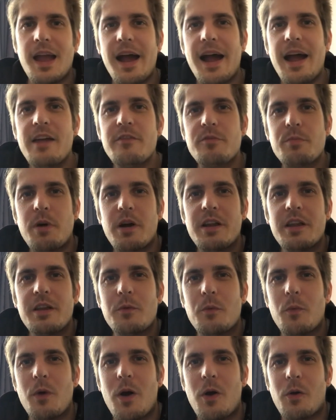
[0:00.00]
Hi everybody,
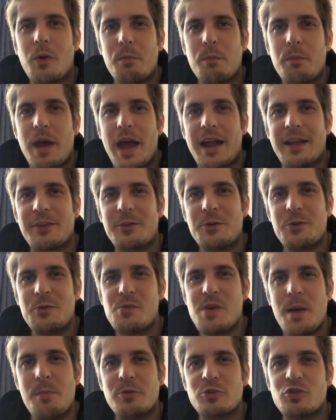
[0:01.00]
welcome back to the
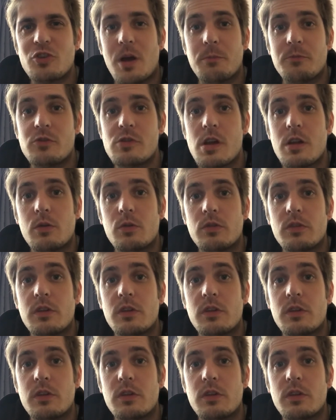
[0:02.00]
Rebel Chums channel,